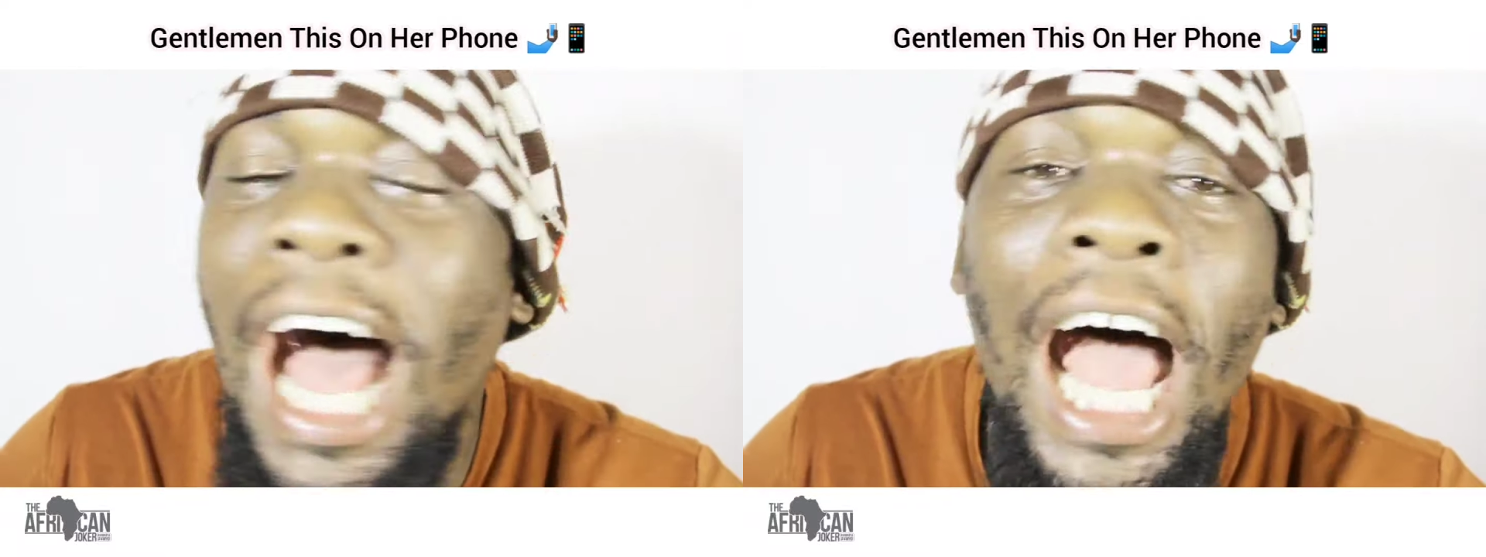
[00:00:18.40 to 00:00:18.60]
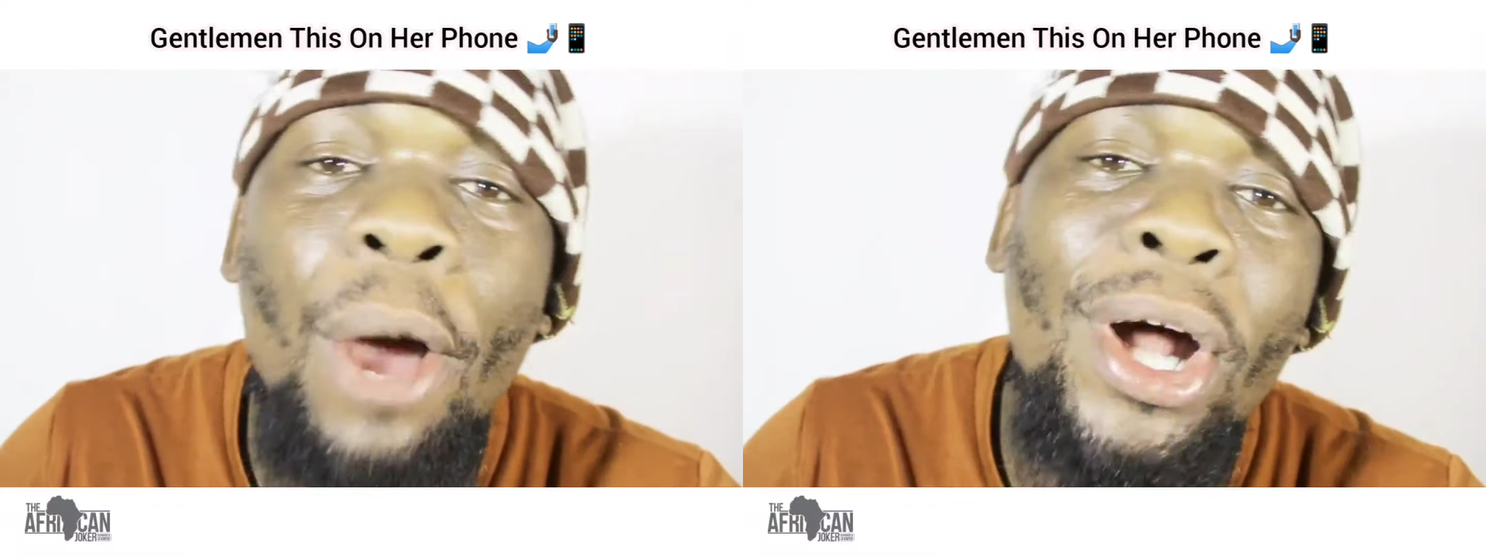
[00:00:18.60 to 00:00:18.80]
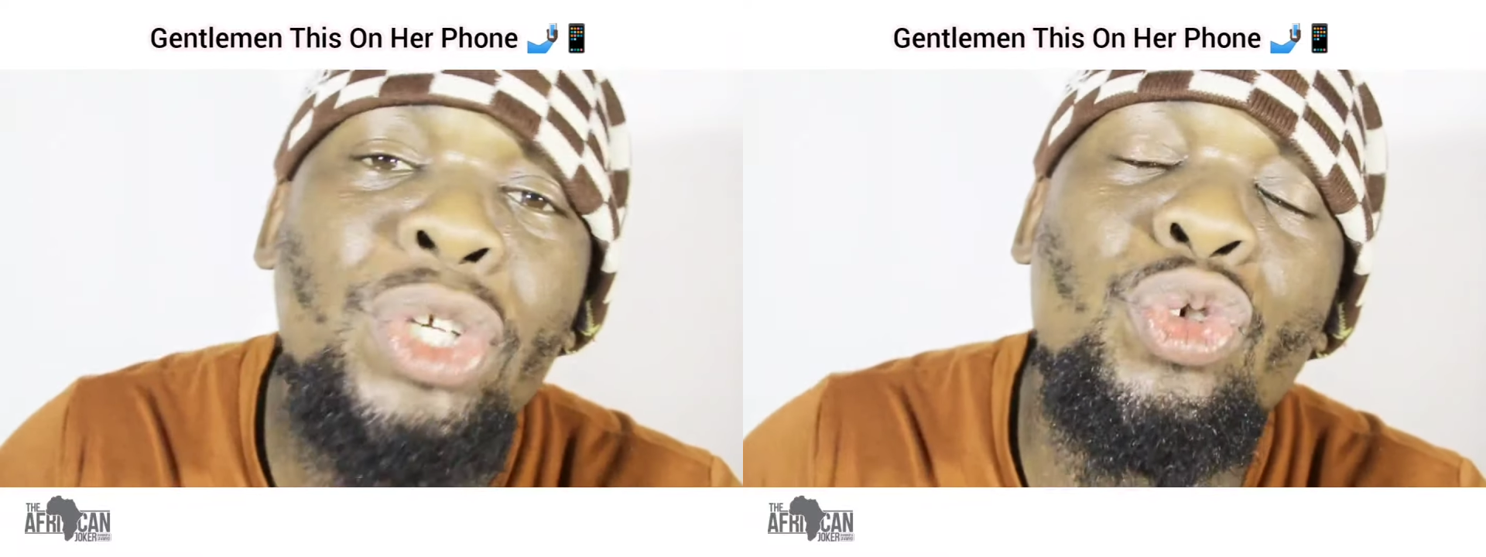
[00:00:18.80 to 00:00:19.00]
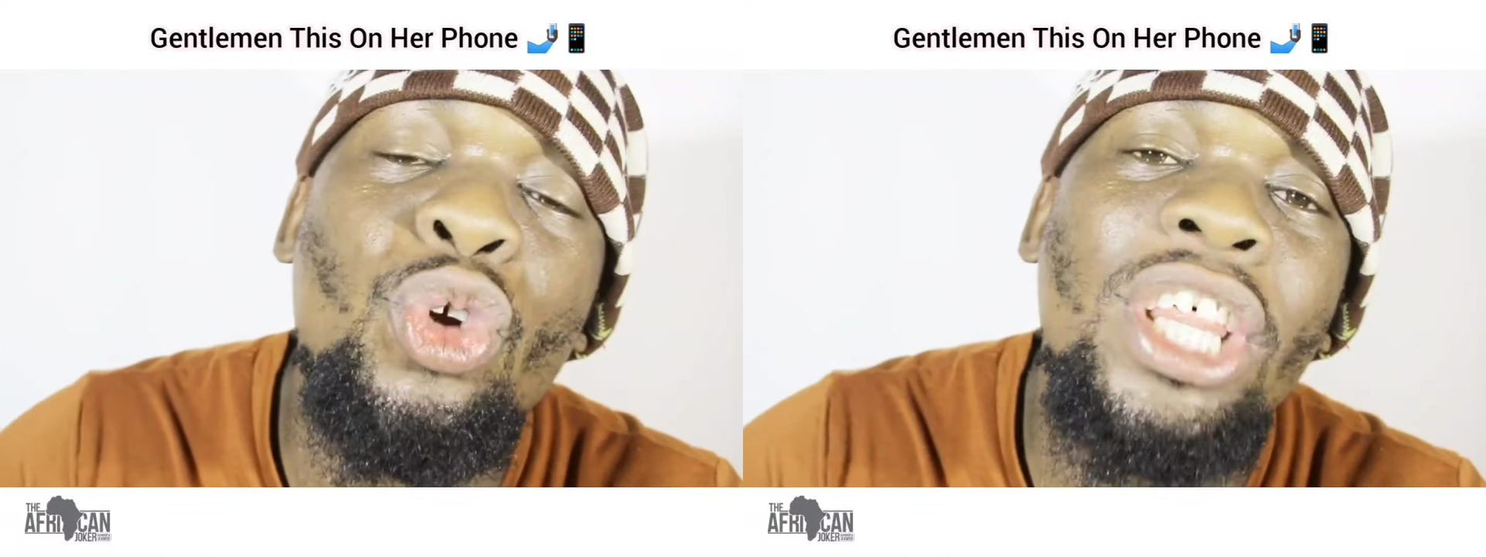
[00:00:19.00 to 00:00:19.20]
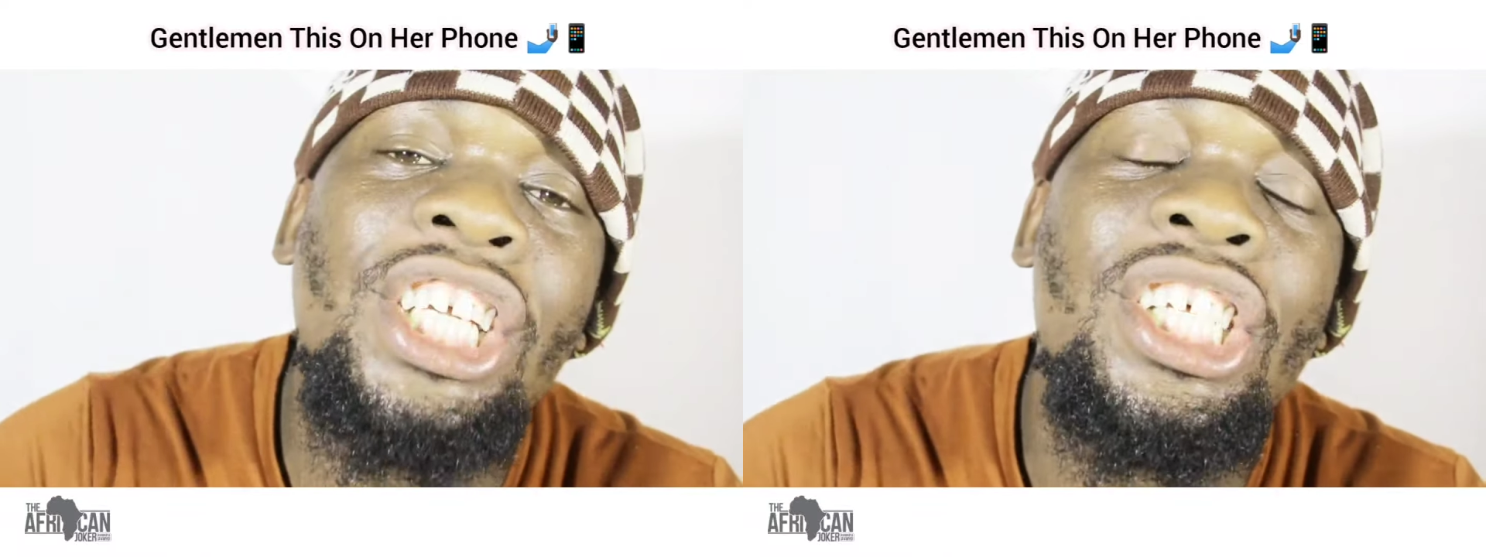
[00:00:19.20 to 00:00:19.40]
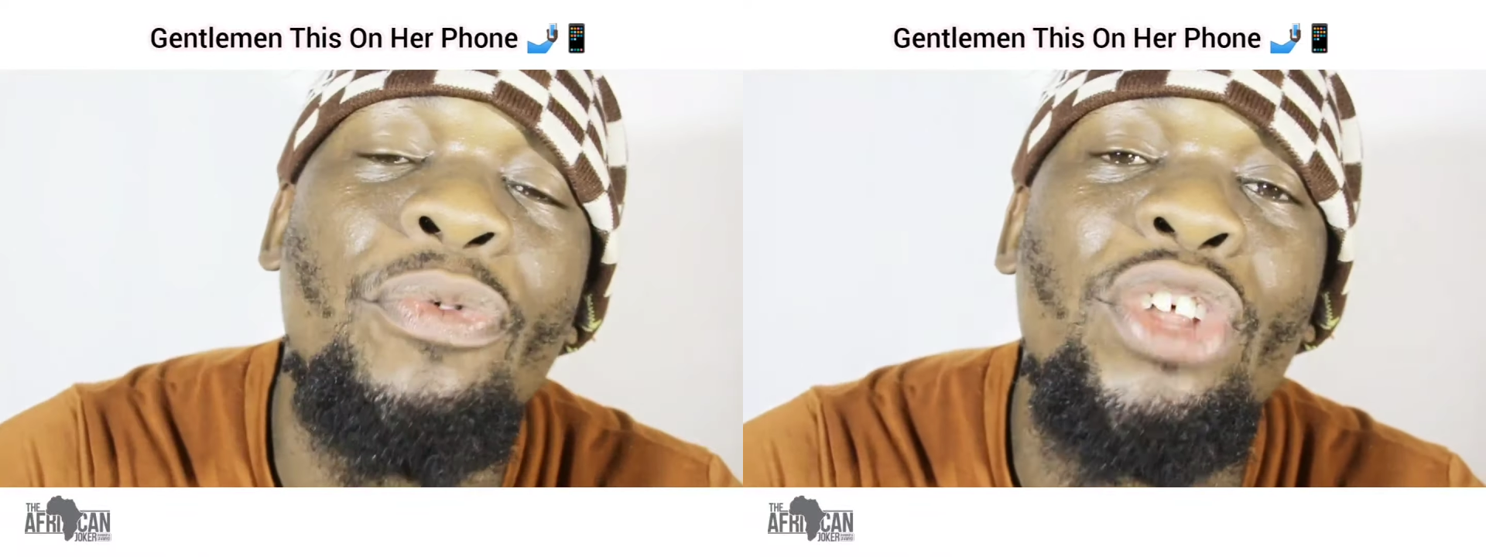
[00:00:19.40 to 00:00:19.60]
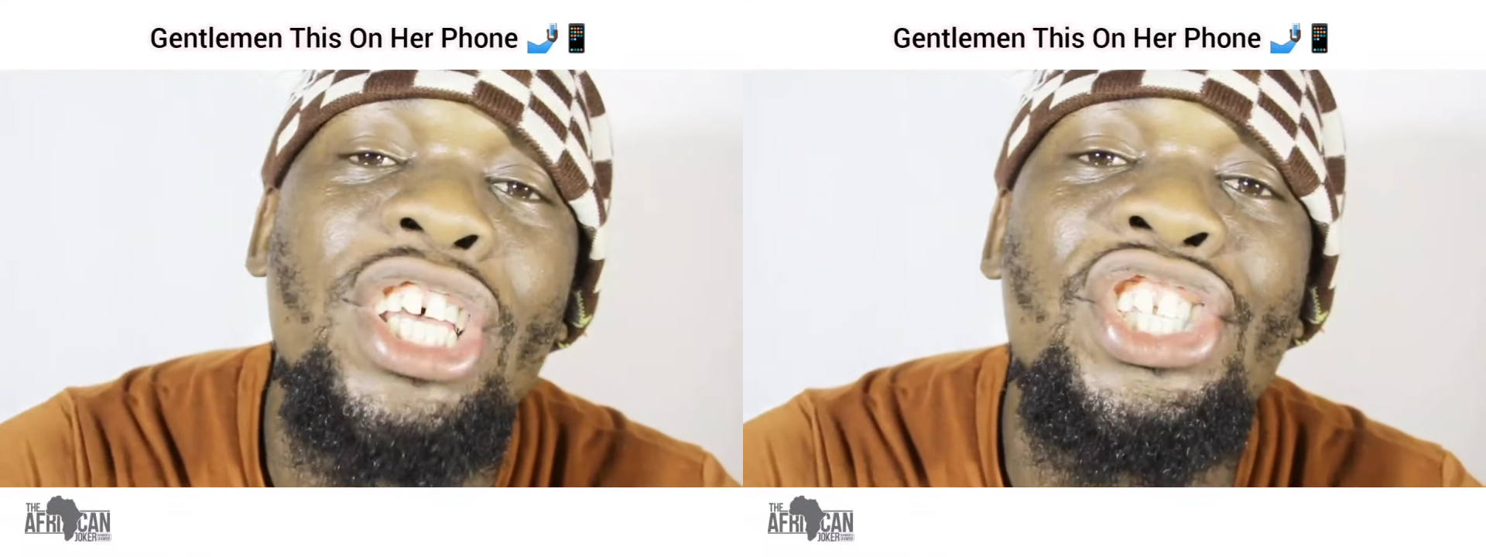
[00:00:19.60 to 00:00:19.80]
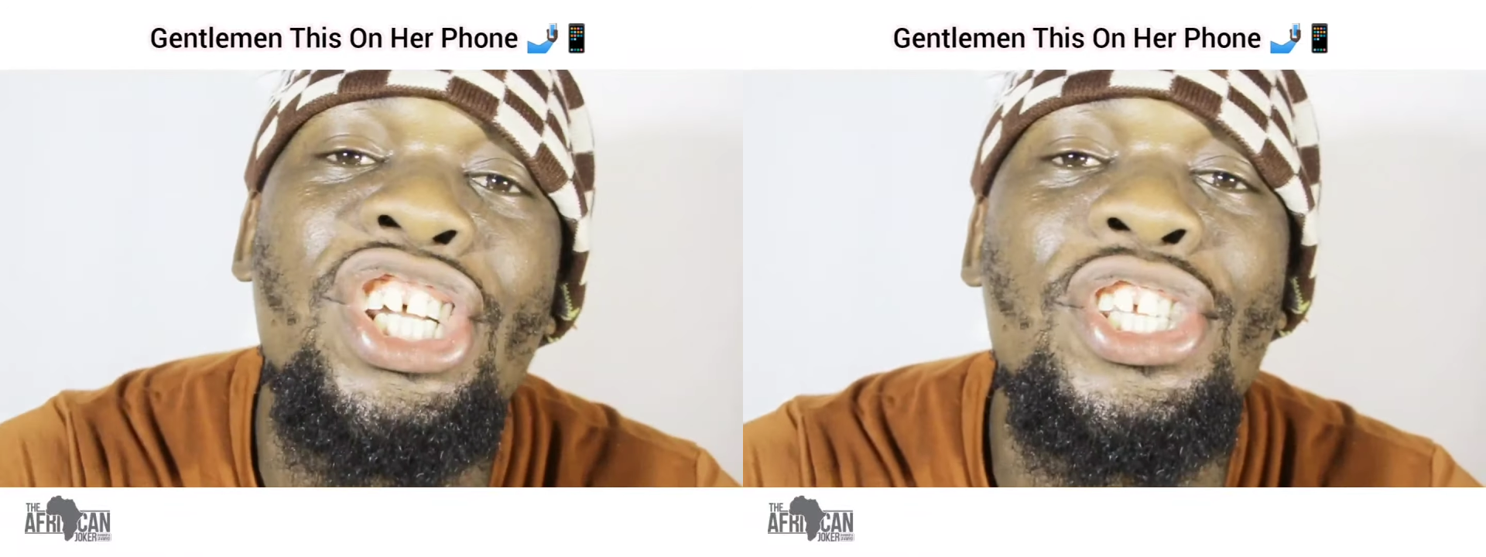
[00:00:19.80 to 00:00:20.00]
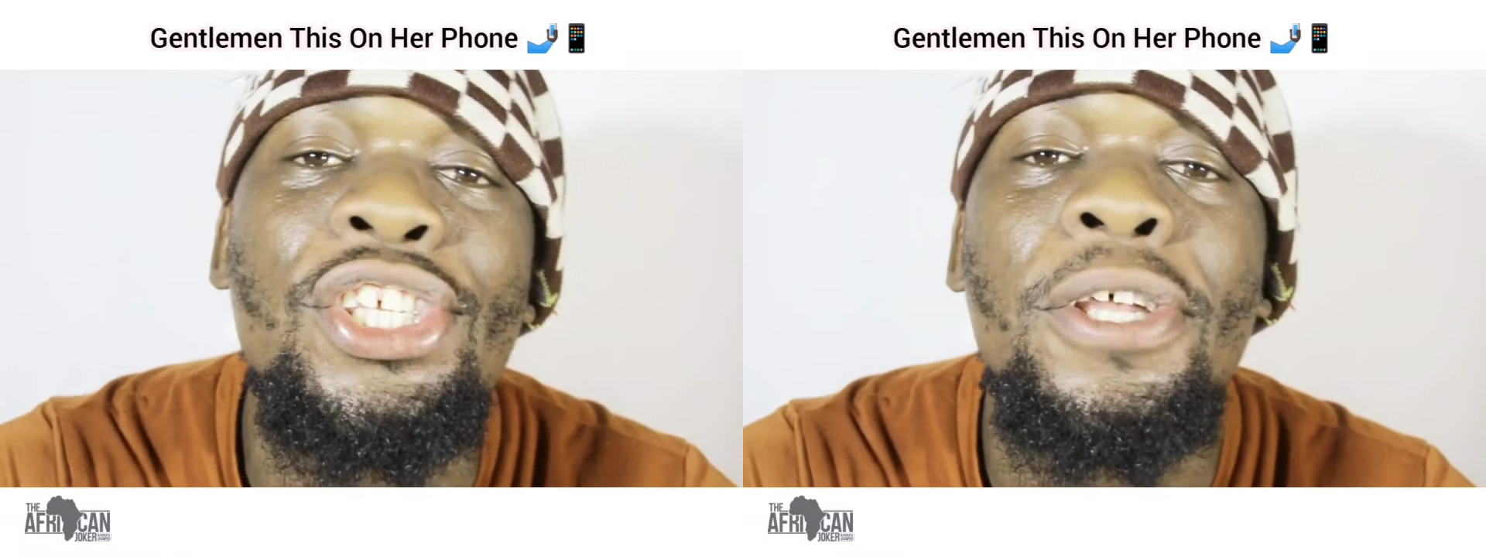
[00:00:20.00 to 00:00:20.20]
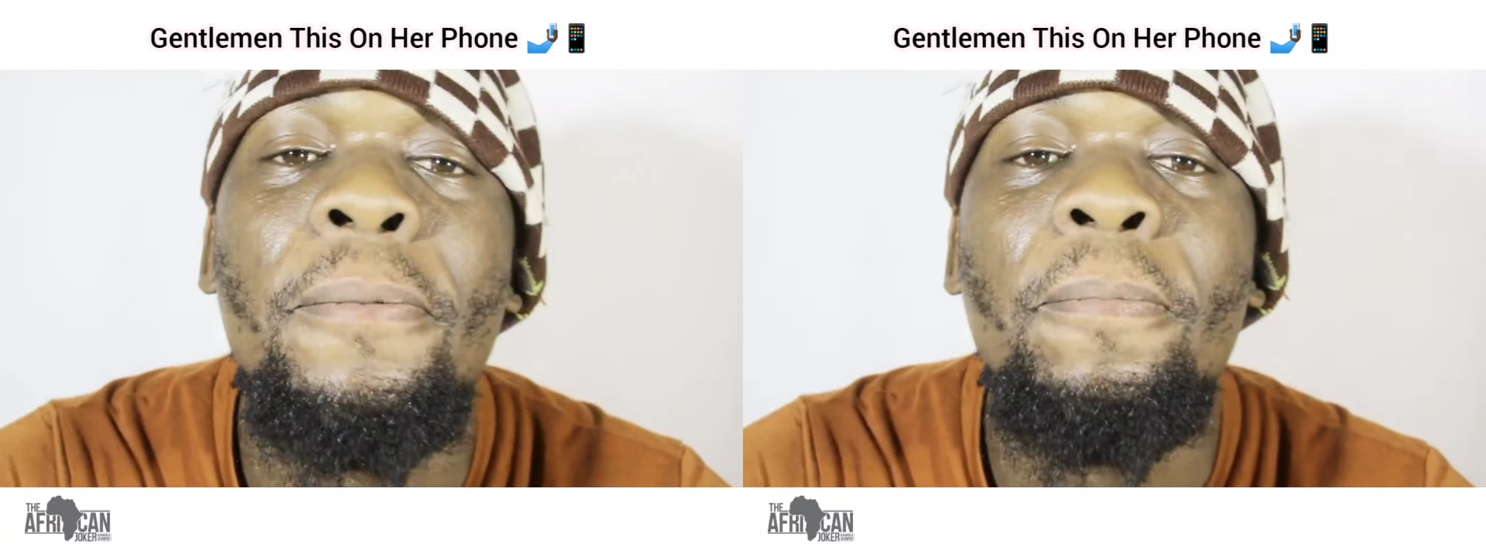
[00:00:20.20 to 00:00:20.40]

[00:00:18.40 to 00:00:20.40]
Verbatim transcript: I want you to know that she's for the streets.